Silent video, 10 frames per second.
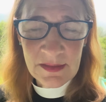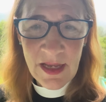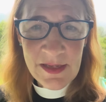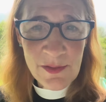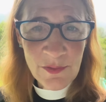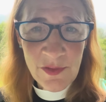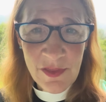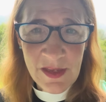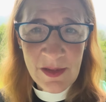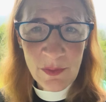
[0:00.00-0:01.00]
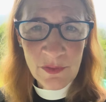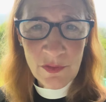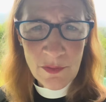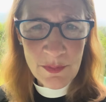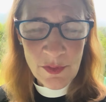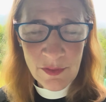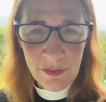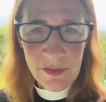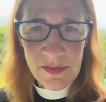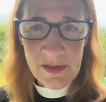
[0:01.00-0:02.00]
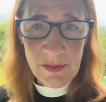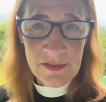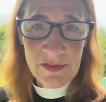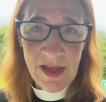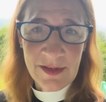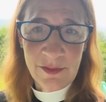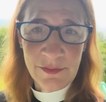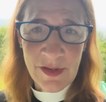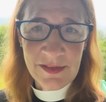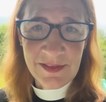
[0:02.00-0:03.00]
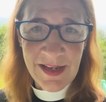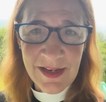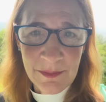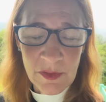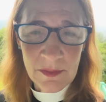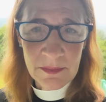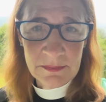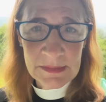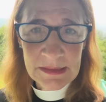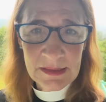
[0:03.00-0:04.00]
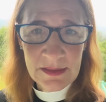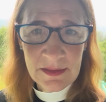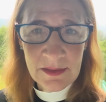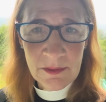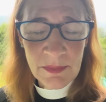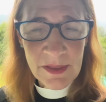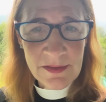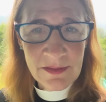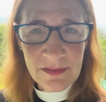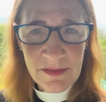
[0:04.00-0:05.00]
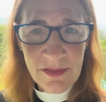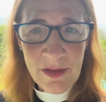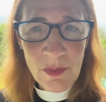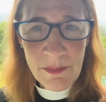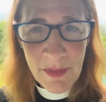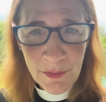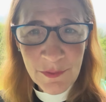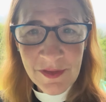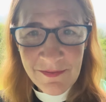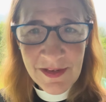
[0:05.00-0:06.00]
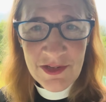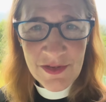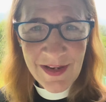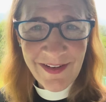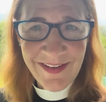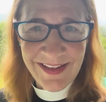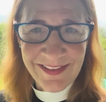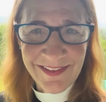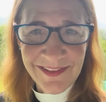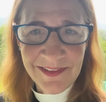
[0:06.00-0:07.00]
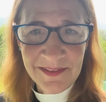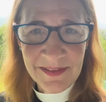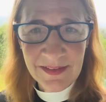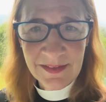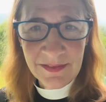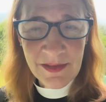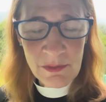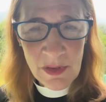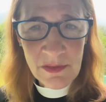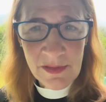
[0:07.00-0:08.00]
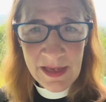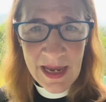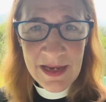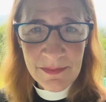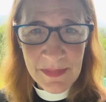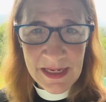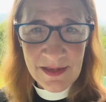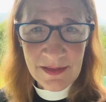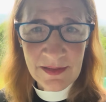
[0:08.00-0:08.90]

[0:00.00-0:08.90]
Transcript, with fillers: I used to think it was so brutal that they would sacrifice an animal, but they were mostly vegetarians. They rarely ate meat,